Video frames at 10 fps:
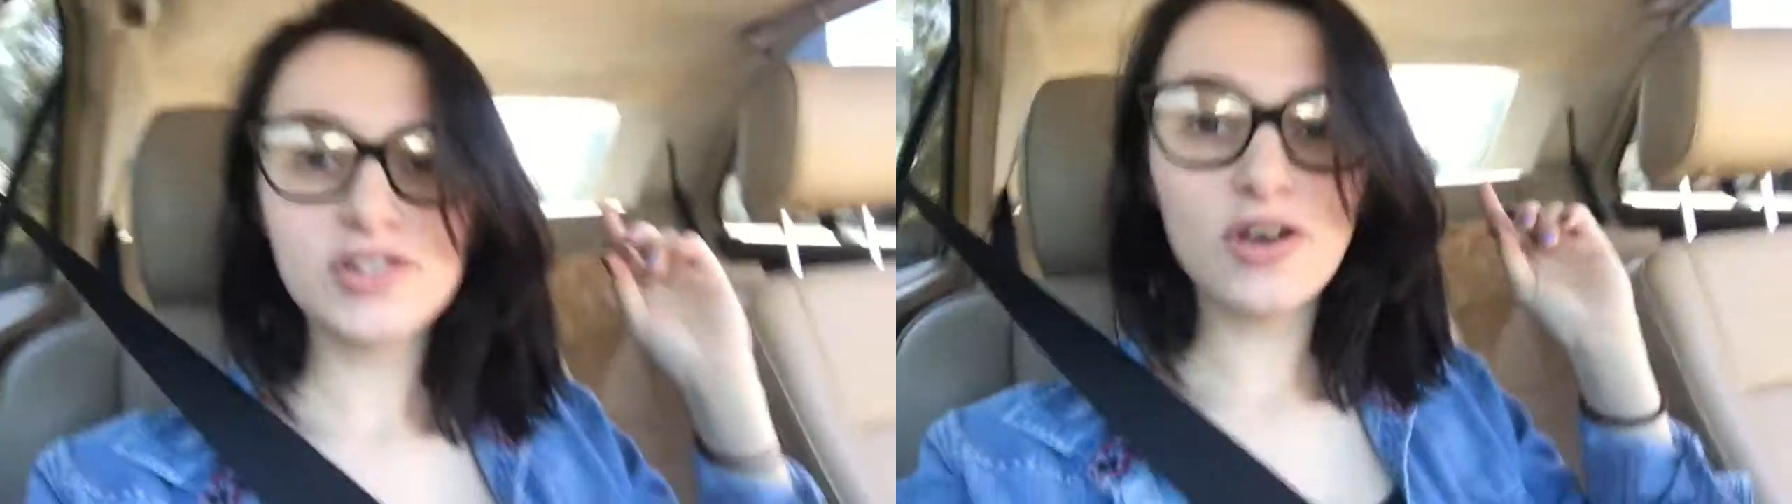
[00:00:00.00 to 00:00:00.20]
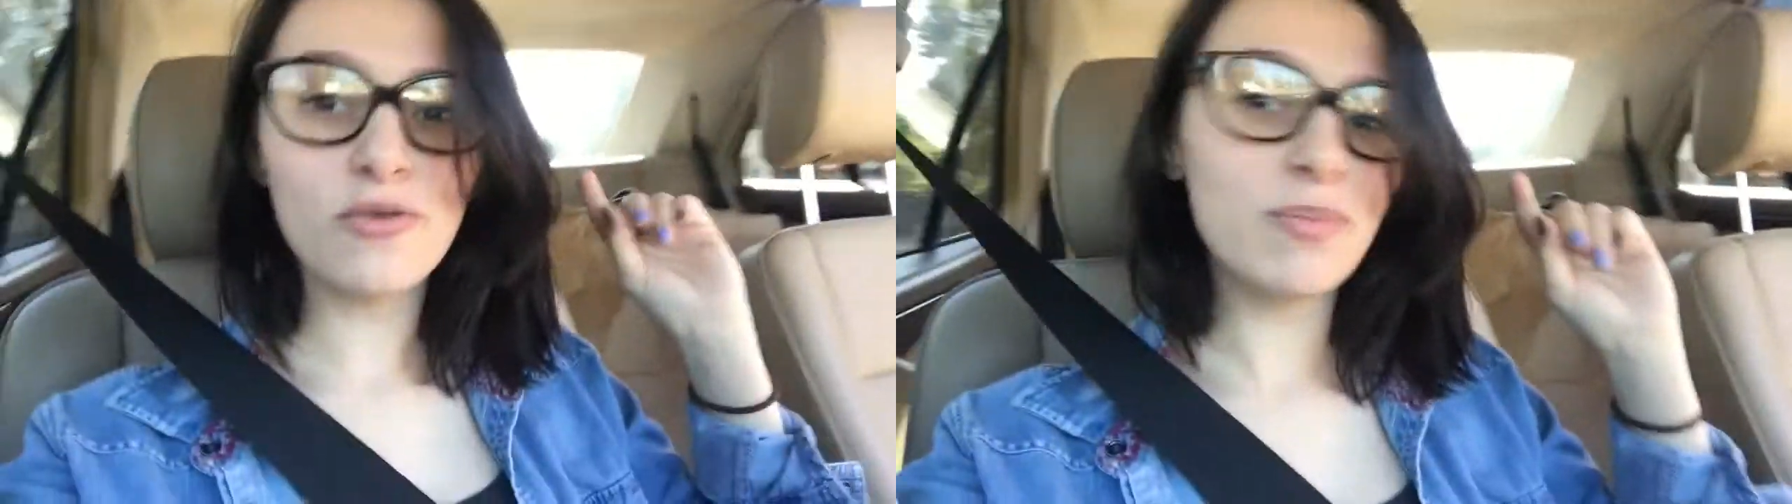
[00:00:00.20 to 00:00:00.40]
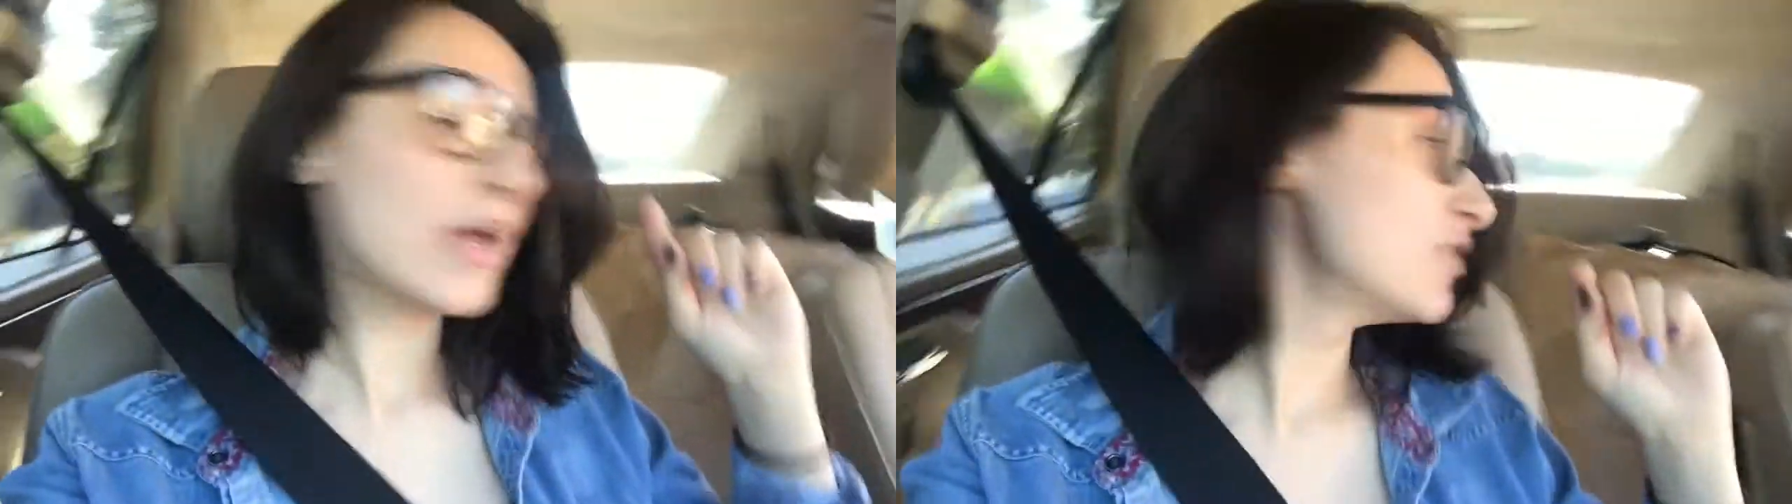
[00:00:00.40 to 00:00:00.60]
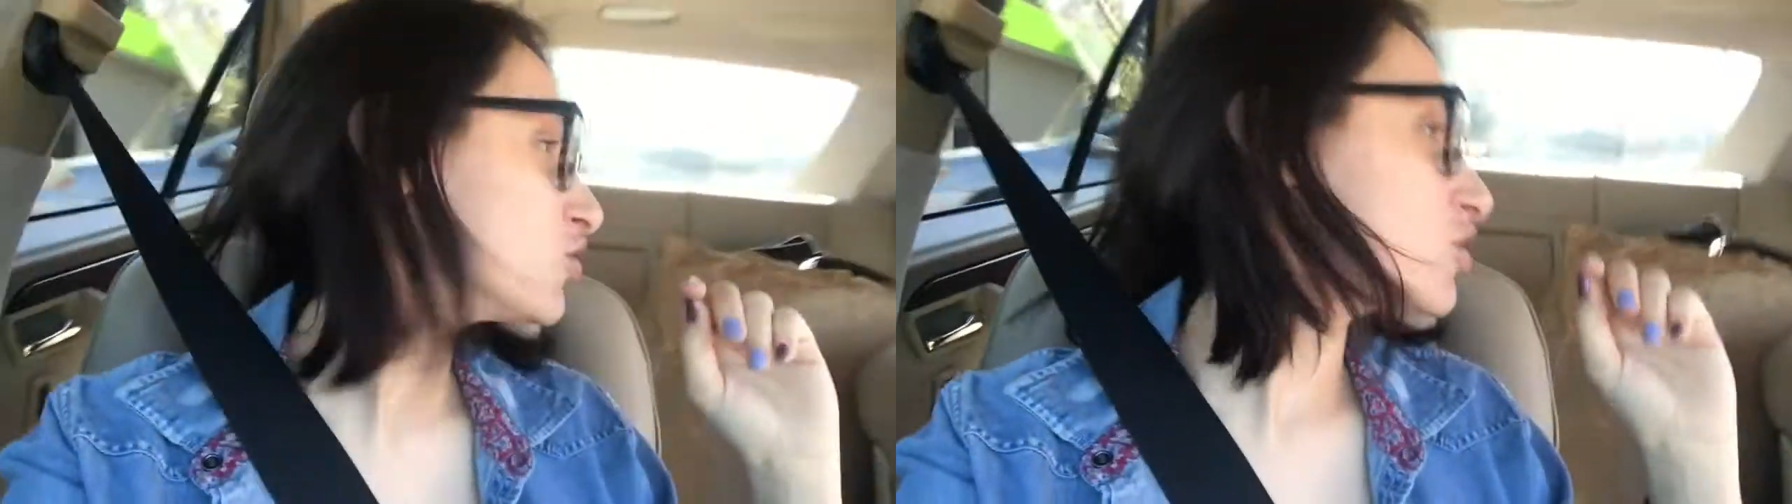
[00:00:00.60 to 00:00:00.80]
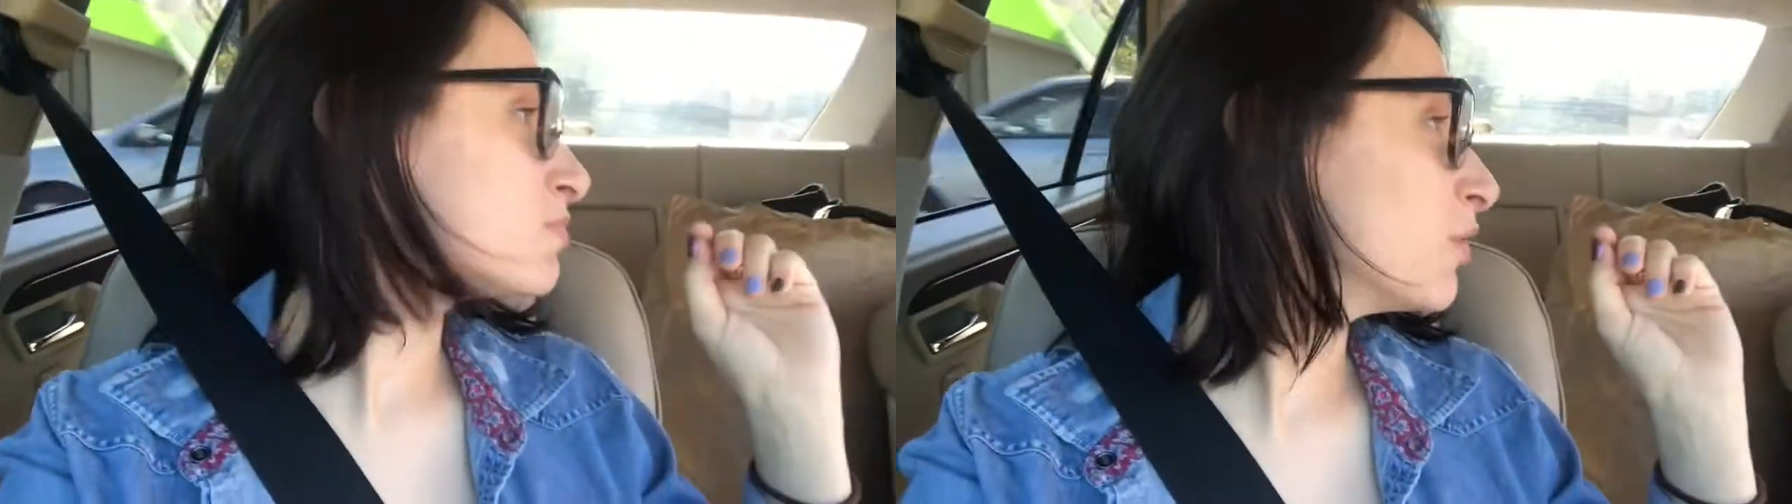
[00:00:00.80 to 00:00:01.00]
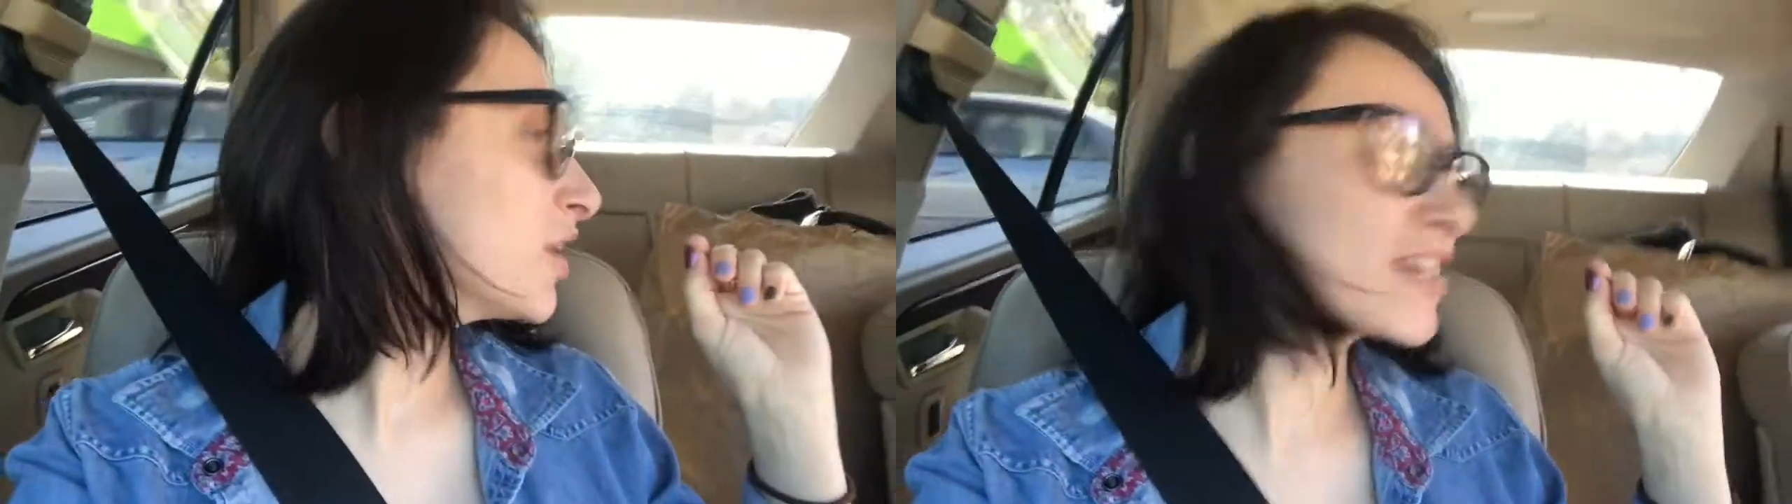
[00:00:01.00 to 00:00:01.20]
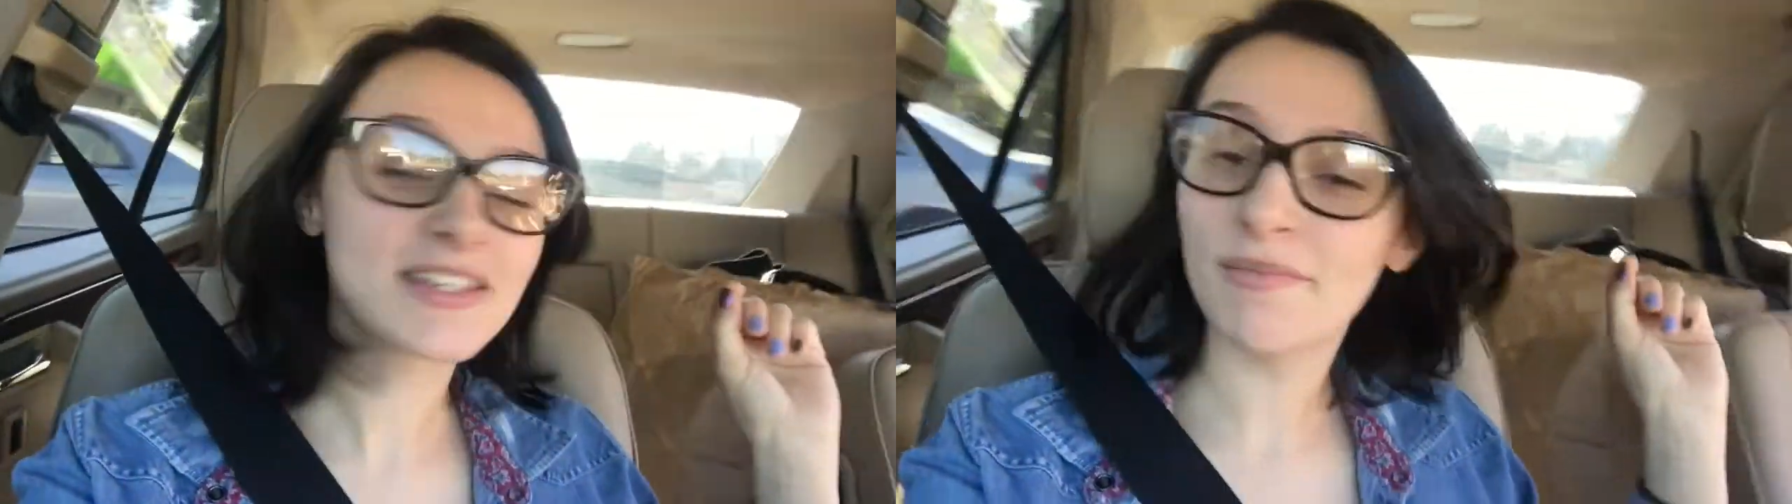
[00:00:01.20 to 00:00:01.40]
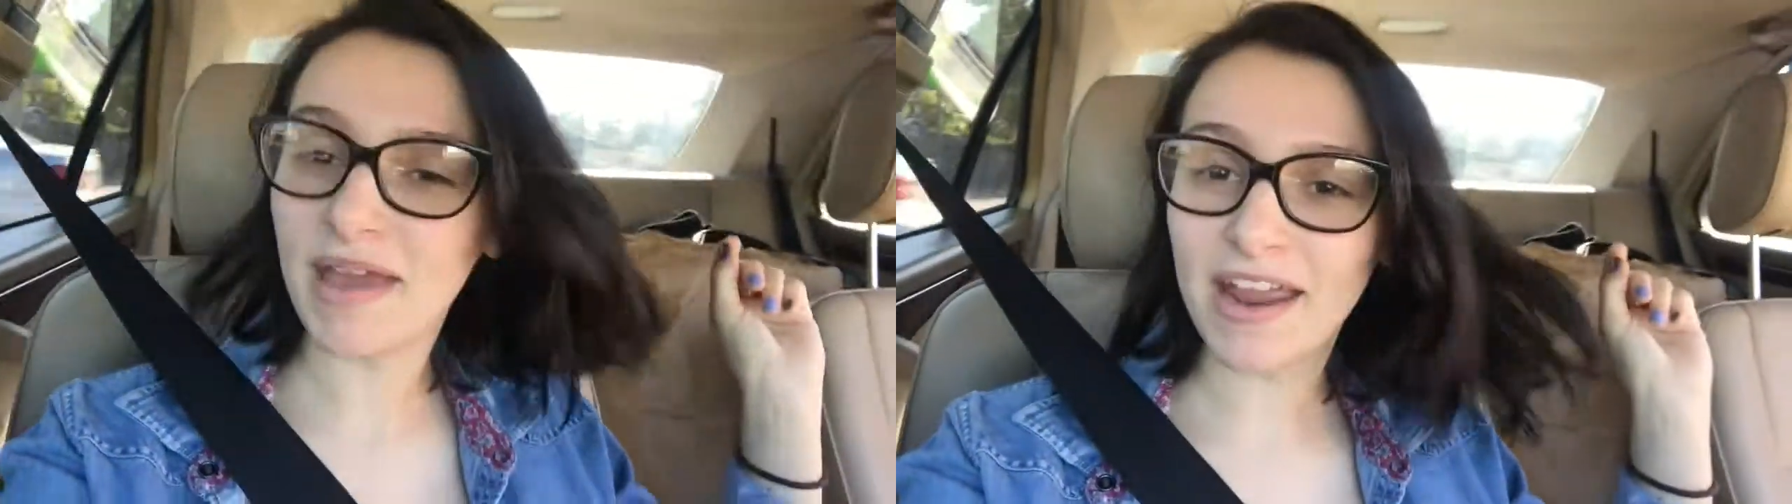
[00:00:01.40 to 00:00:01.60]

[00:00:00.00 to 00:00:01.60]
So Babe's just putting some